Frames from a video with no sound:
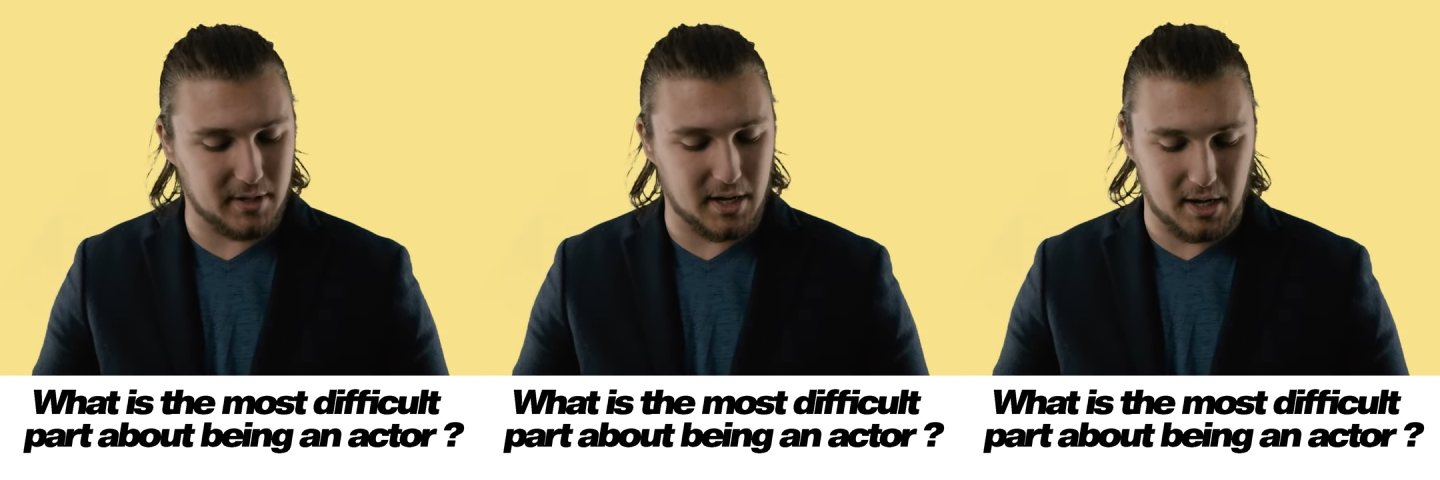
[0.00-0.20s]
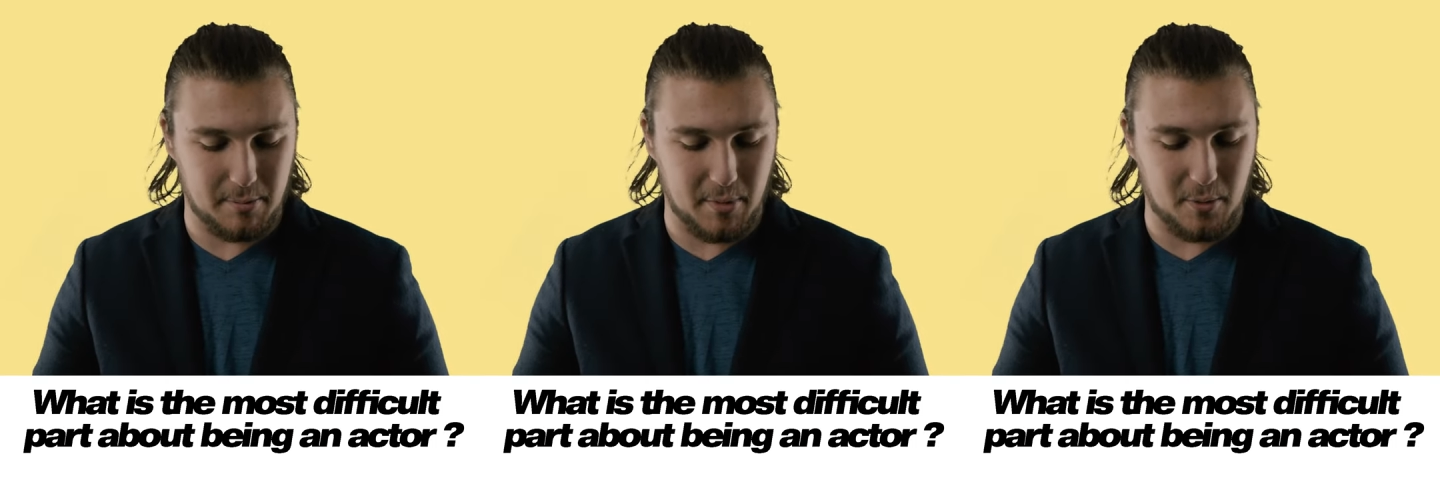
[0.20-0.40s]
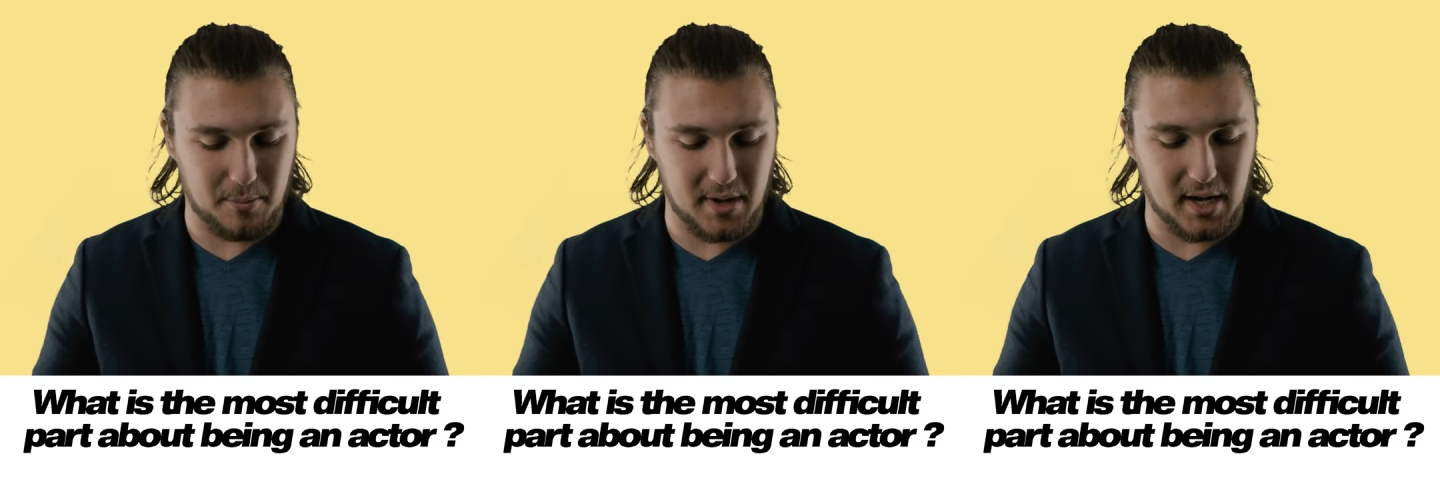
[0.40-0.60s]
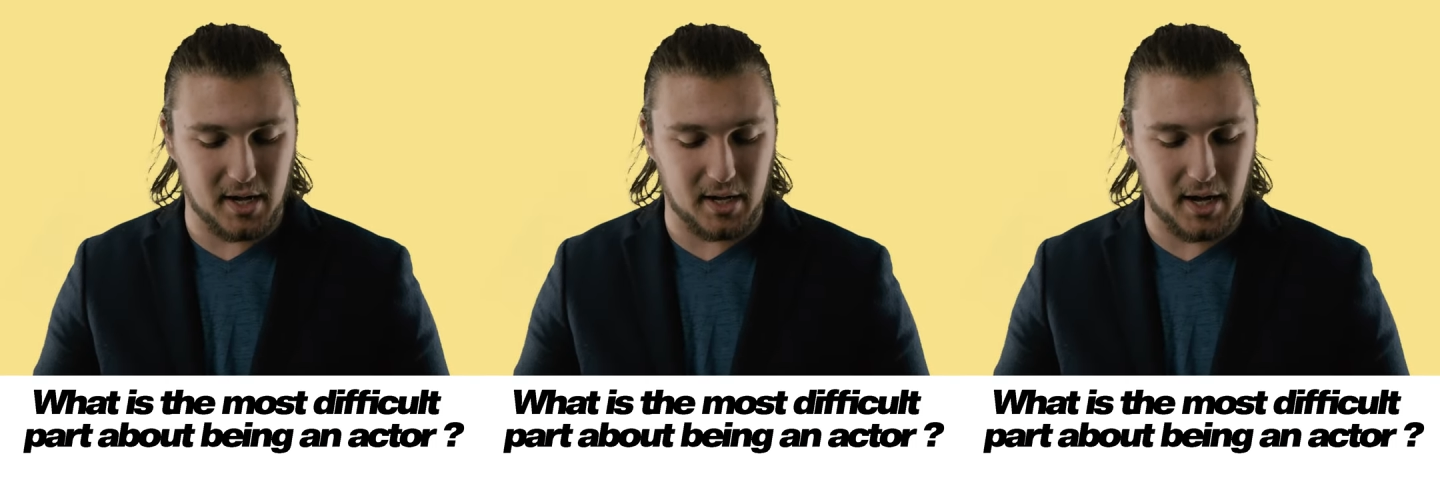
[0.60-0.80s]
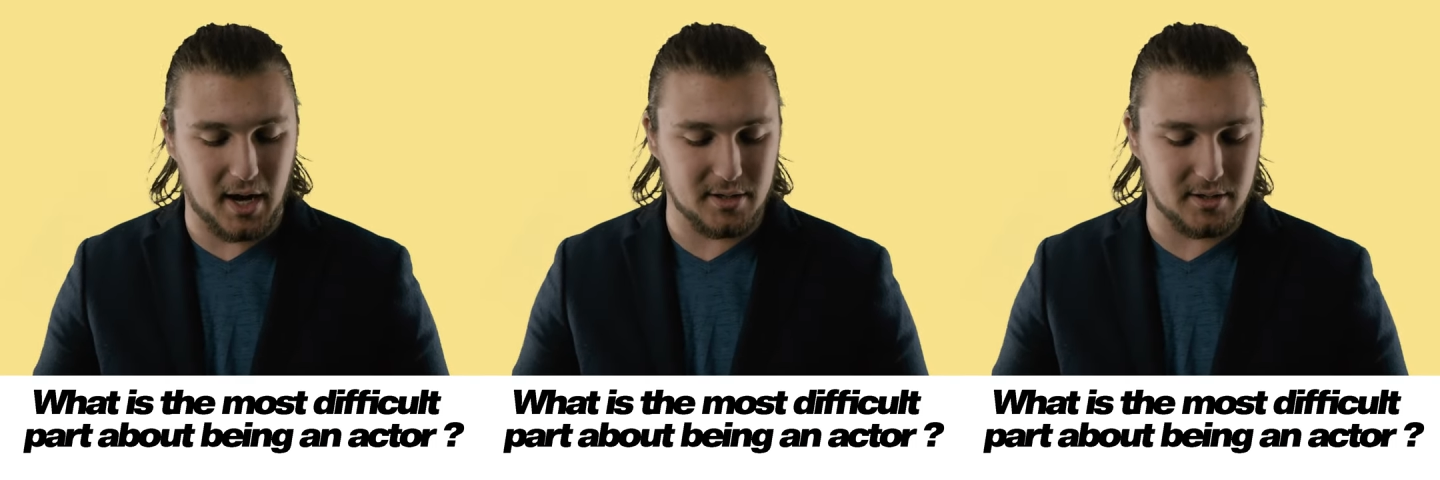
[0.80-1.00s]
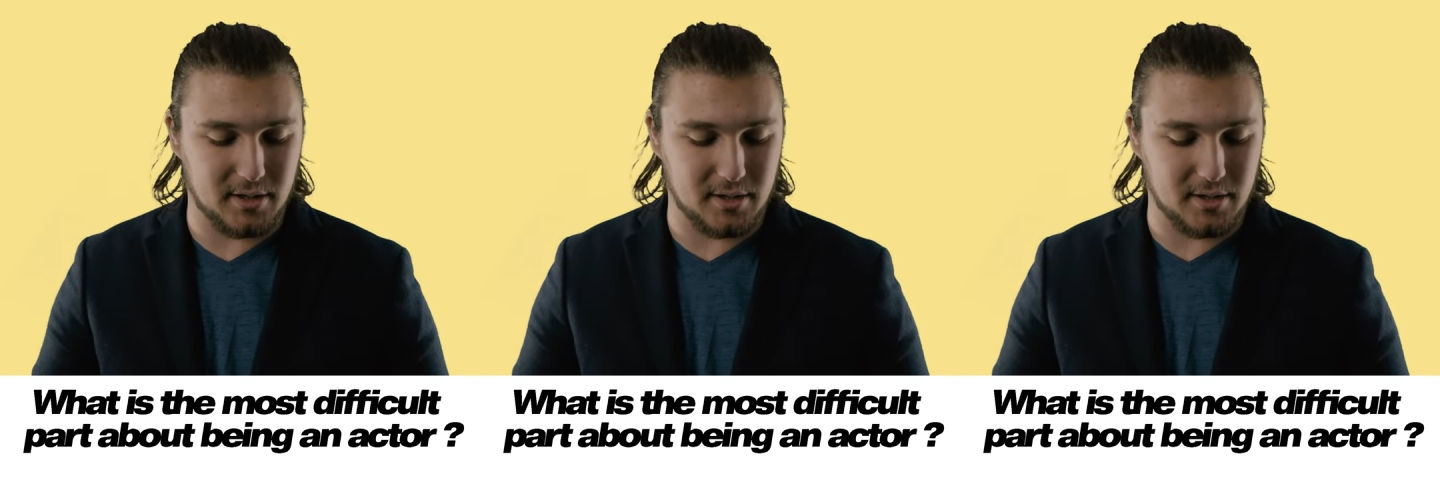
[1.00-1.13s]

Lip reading: thing about being an actor?